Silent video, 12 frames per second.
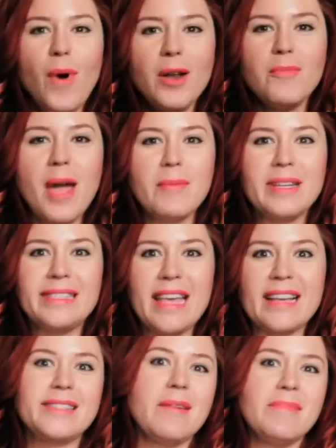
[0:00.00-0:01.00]
One way we
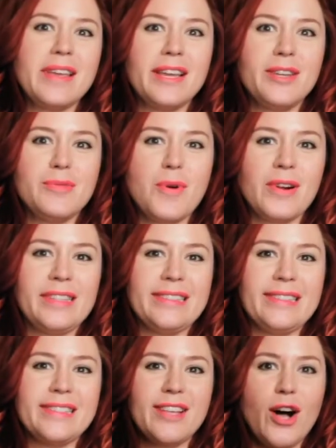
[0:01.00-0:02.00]
say something in New
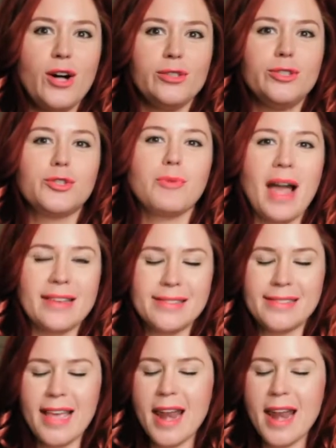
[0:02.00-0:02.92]
Orleans is called dressed,